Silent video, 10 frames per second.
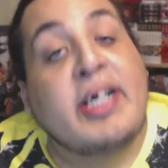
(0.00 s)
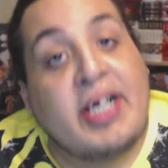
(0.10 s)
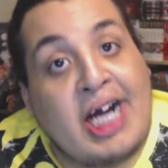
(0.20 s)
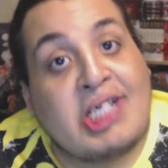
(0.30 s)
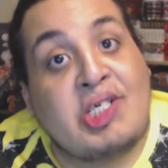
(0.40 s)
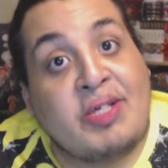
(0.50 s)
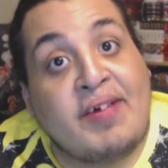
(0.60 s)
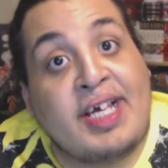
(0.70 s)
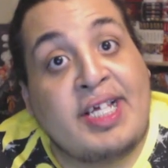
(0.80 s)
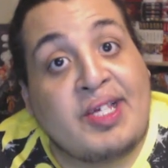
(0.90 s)
Kakashi's
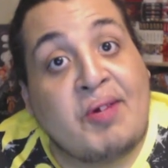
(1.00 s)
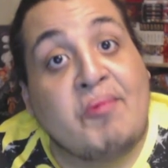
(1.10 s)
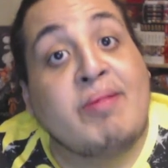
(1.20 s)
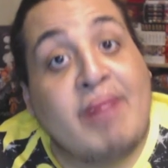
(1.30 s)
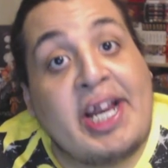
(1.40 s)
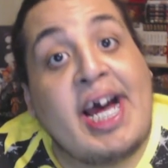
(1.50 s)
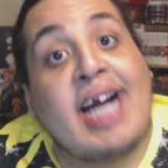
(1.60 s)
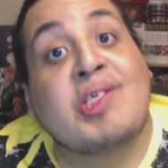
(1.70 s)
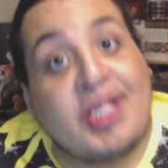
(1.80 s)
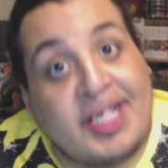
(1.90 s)
face, we might
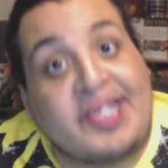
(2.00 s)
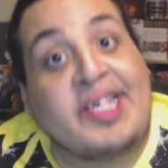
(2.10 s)
actually